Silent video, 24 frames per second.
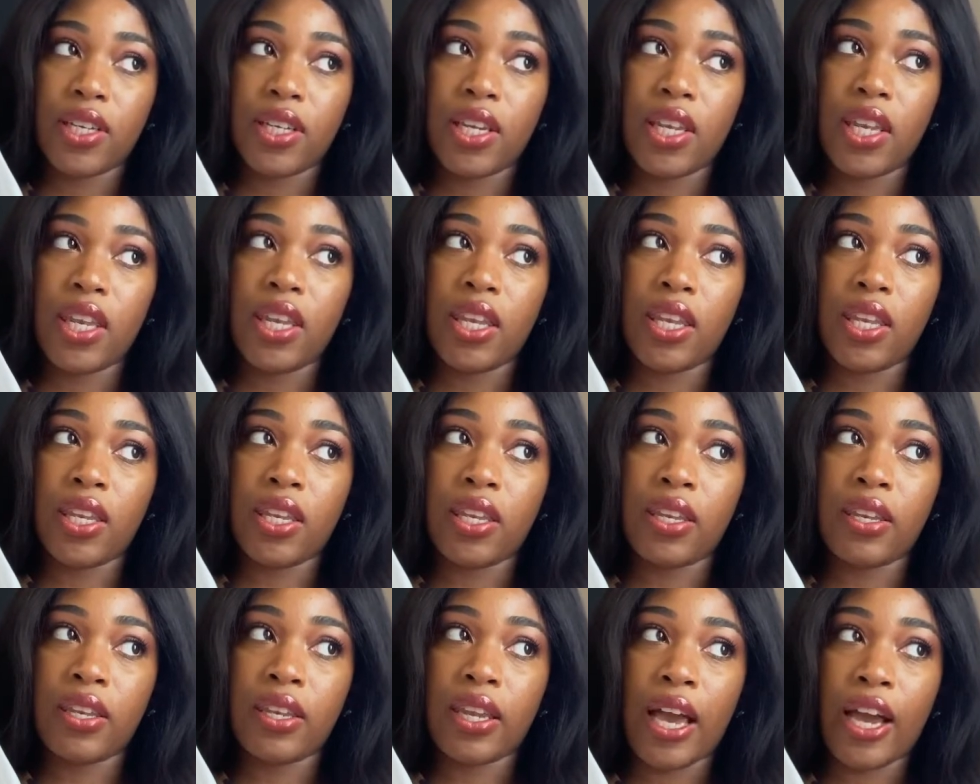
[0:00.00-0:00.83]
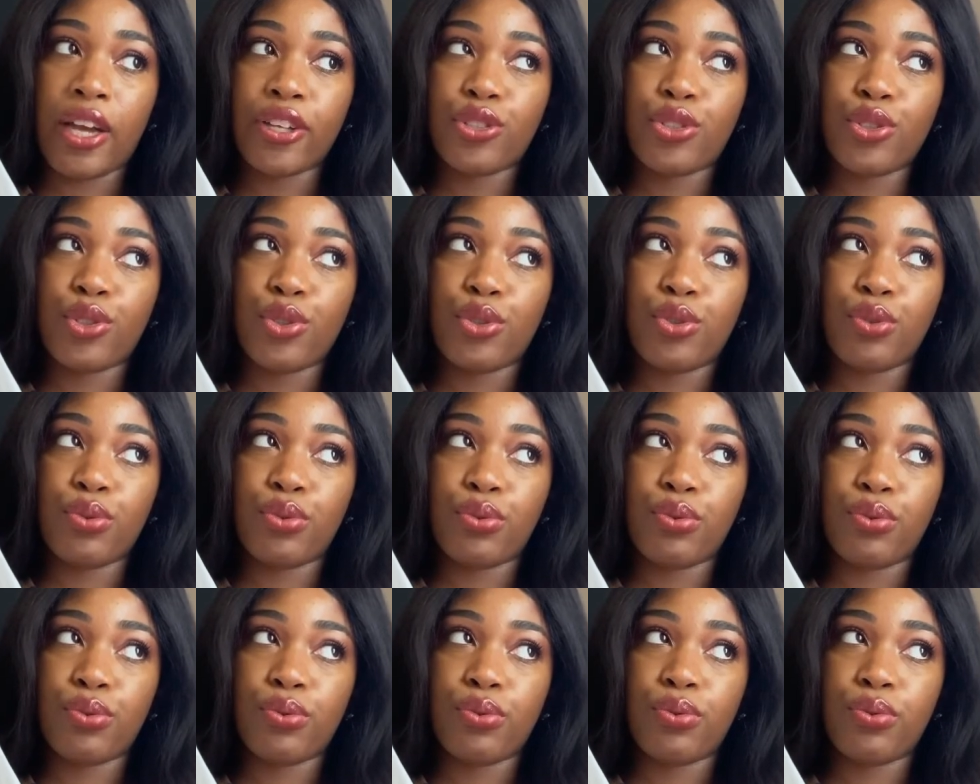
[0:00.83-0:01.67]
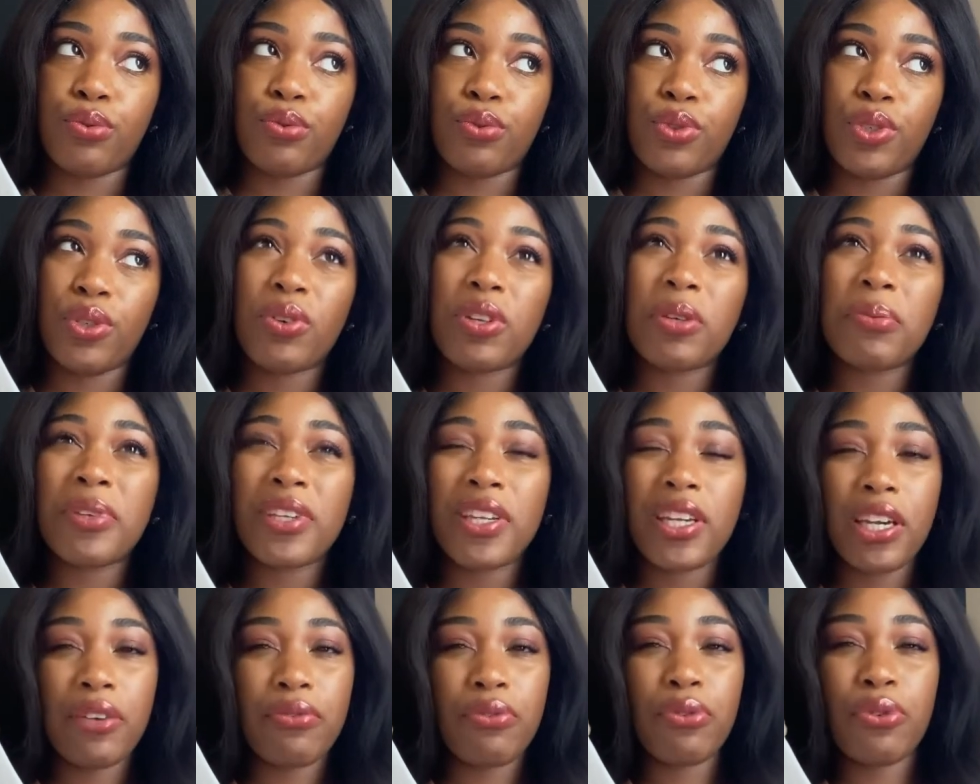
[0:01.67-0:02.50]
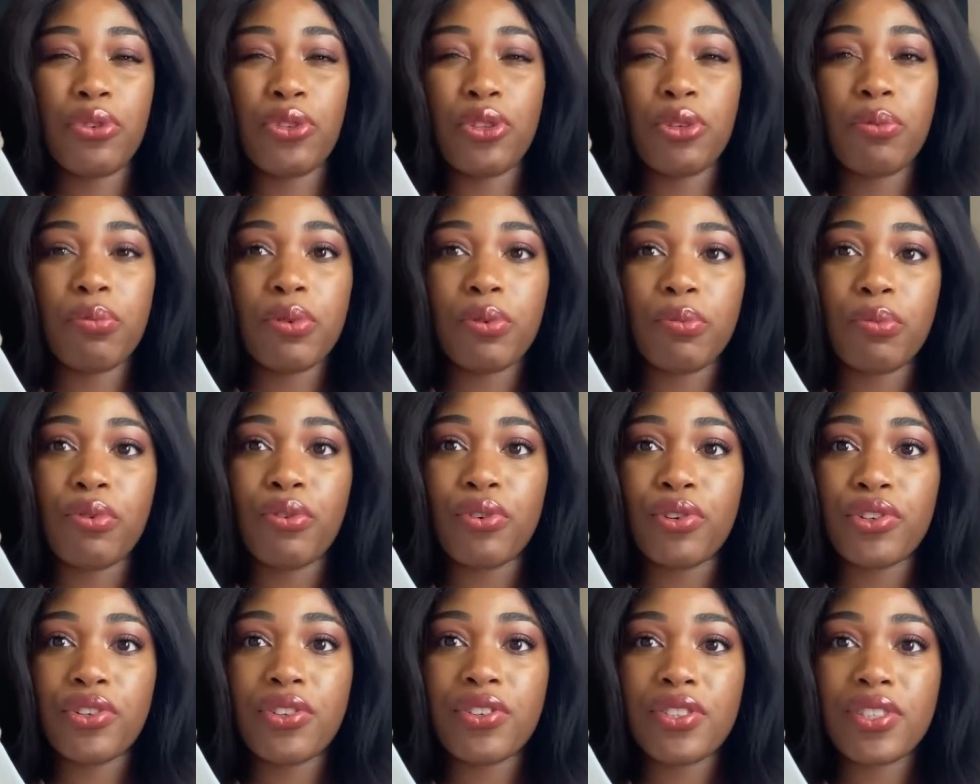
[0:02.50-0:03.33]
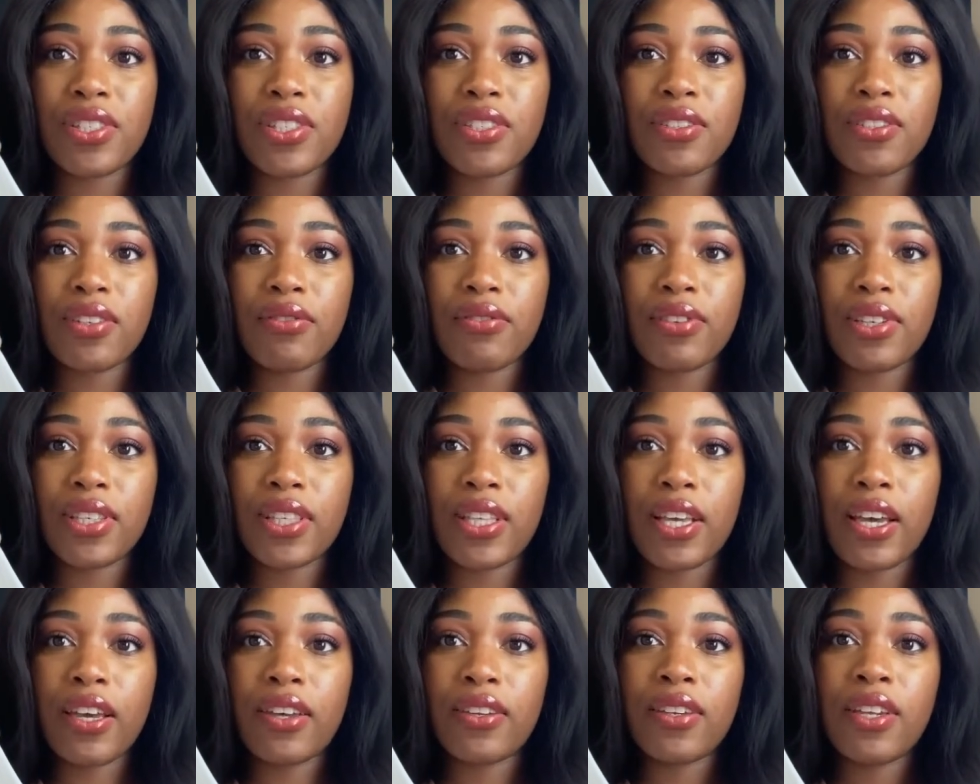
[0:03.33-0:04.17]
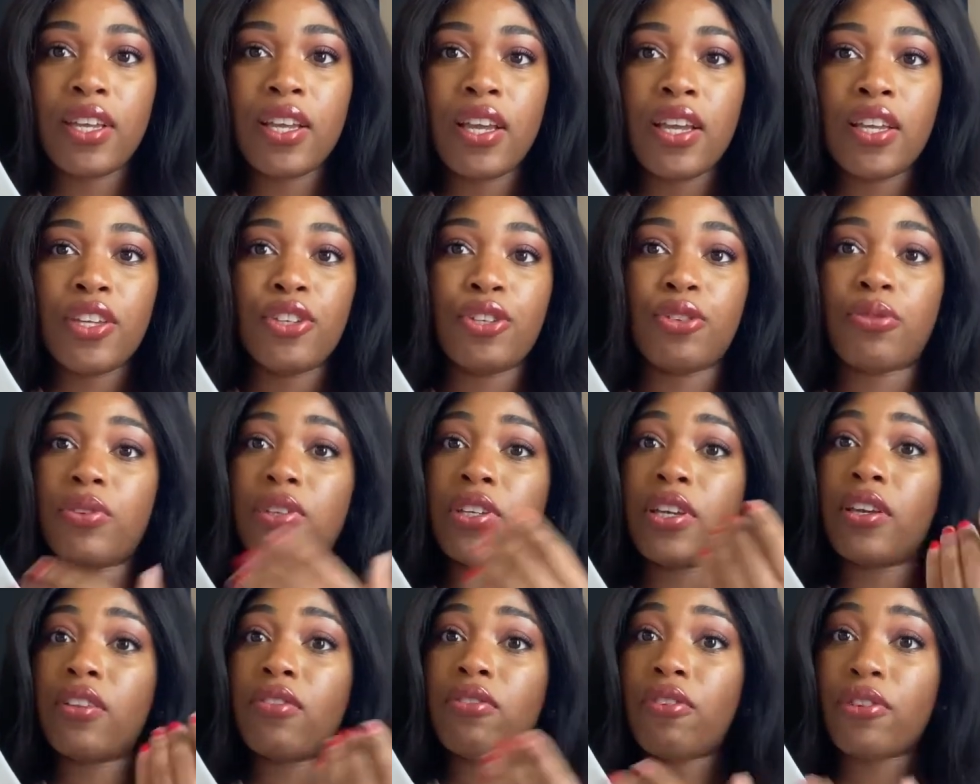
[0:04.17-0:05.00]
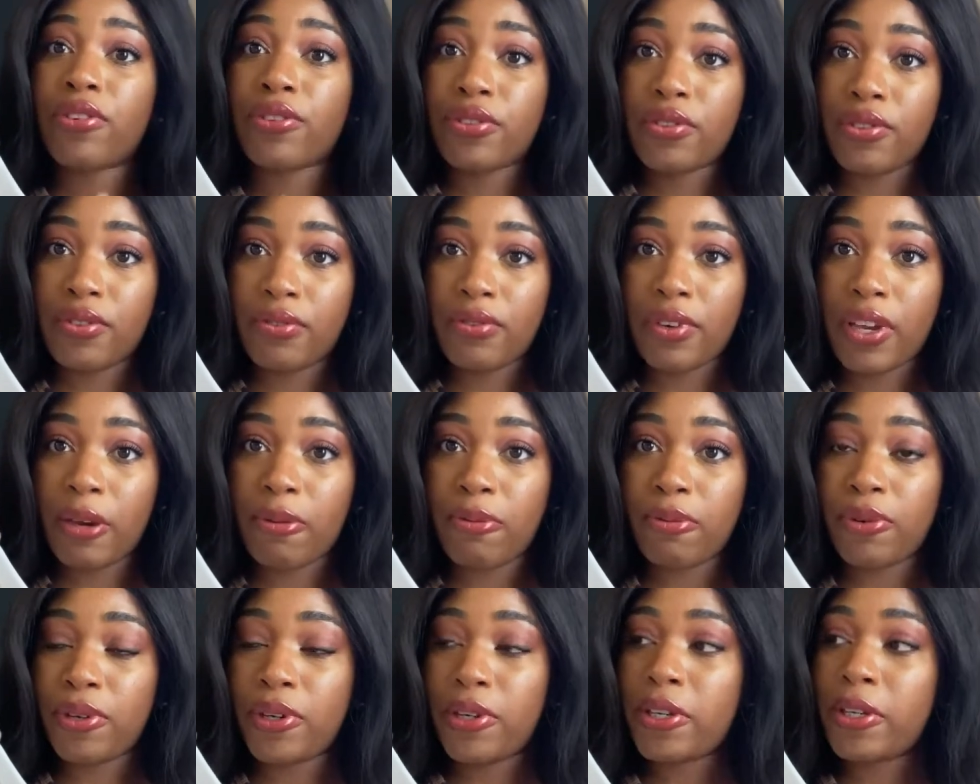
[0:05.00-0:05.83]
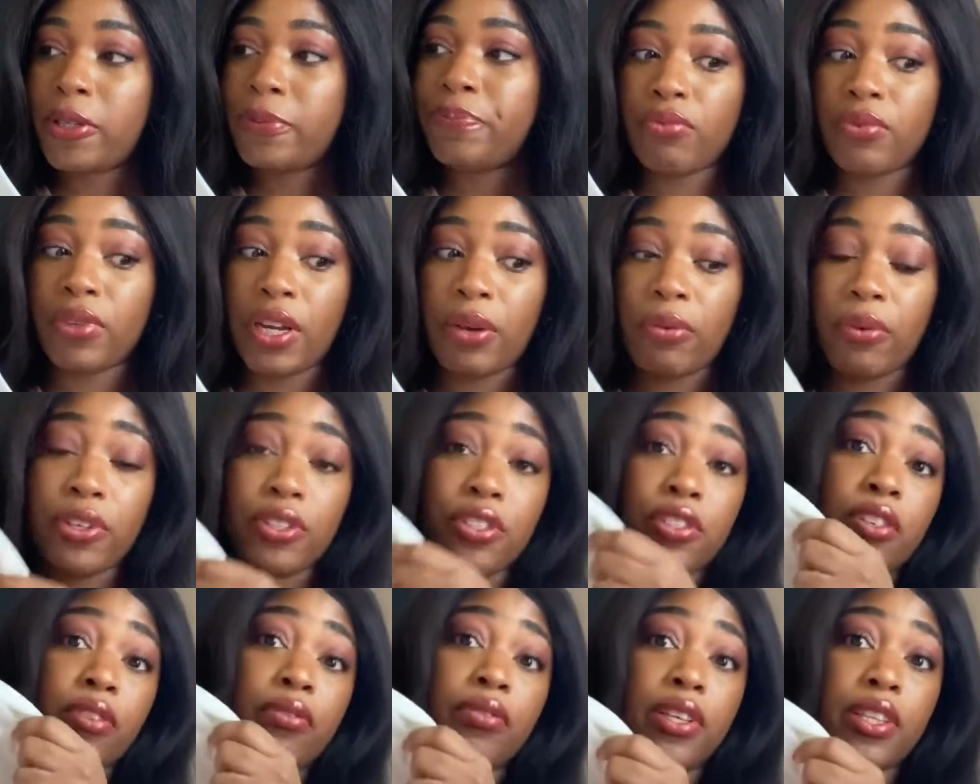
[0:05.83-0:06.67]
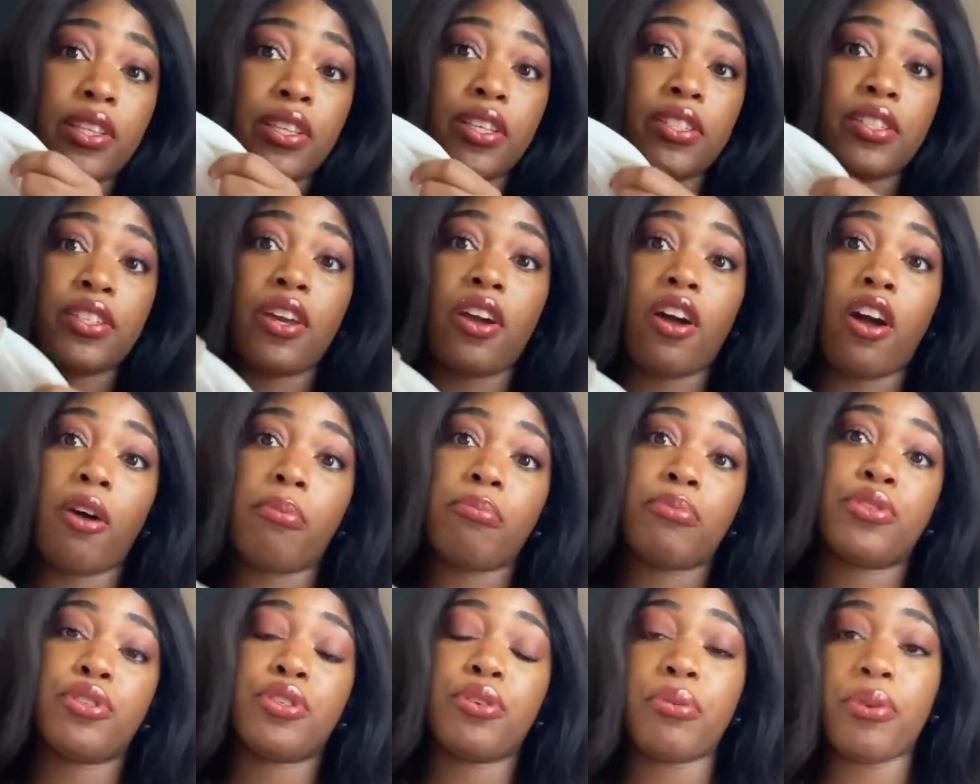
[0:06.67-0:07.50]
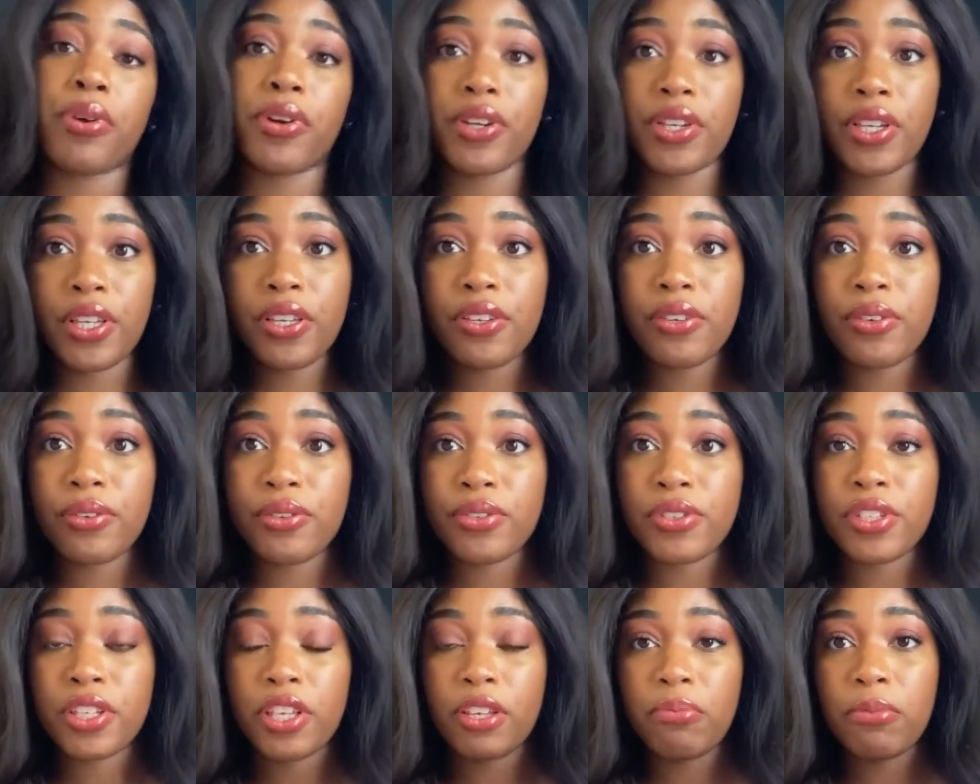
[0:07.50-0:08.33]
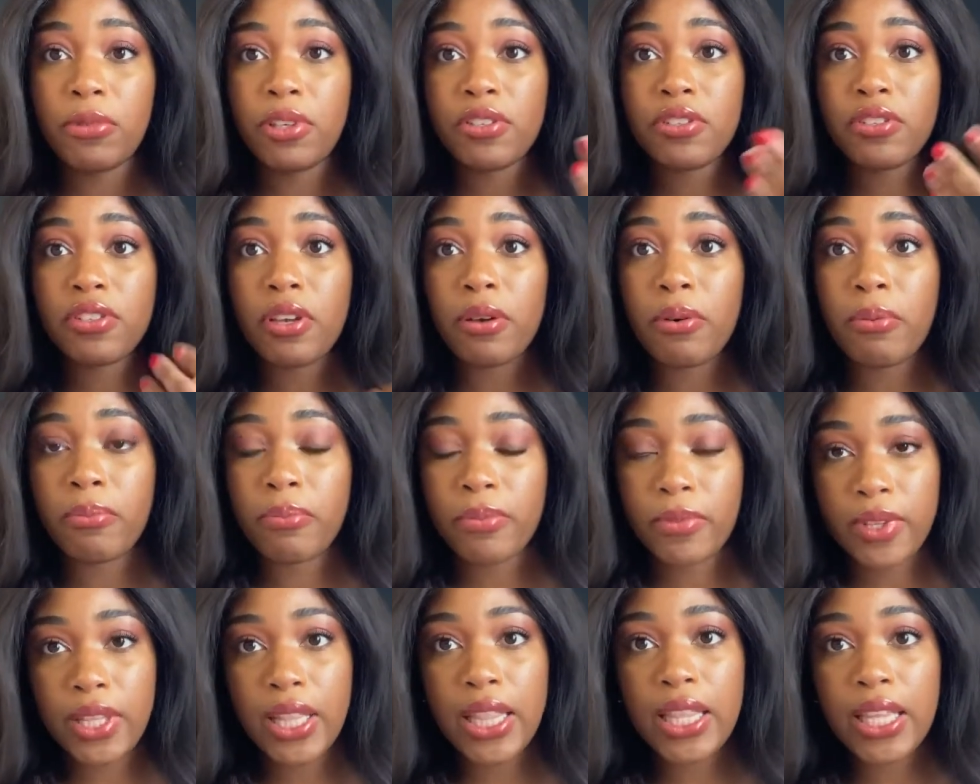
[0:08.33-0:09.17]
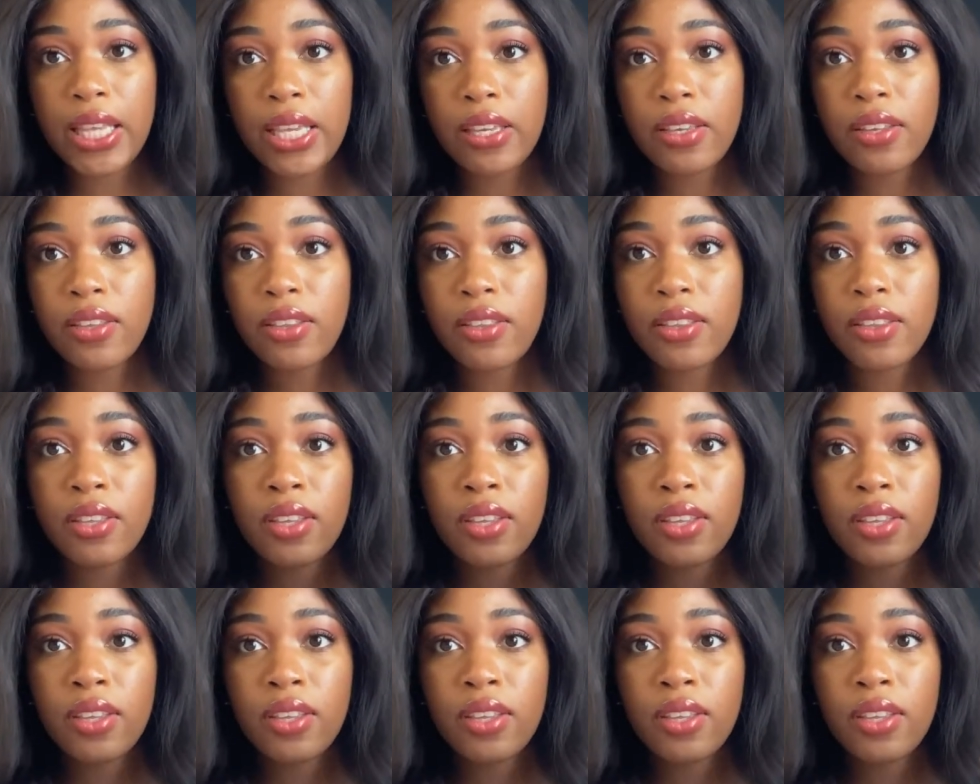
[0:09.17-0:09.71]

not to you want to be careful with your proportions and stuff like that you don't want to get lost in the fabric when i wear stuff like this i opt to wear heels to give me some length